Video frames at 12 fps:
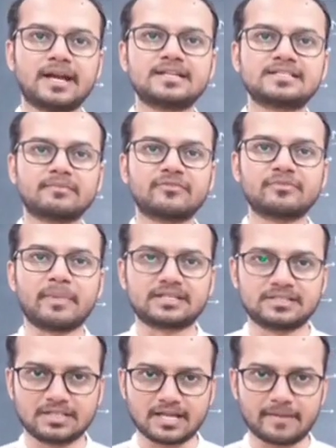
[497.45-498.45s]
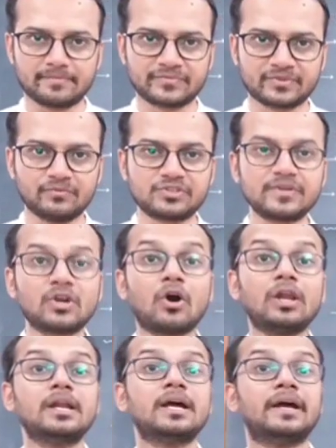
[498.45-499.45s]
and some of the bacteria, which we
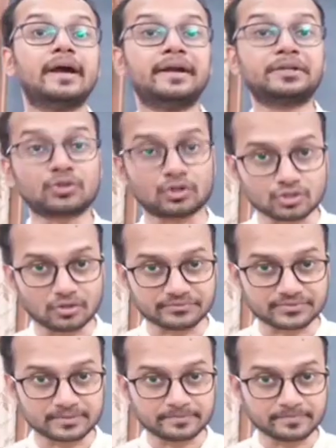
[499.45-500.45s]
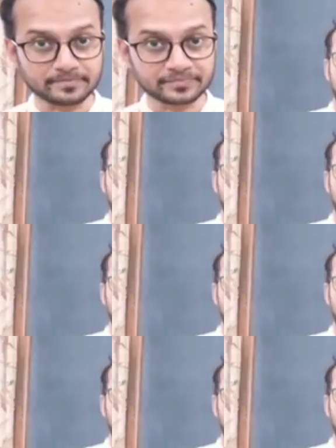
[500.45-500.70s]
call heterotrophs.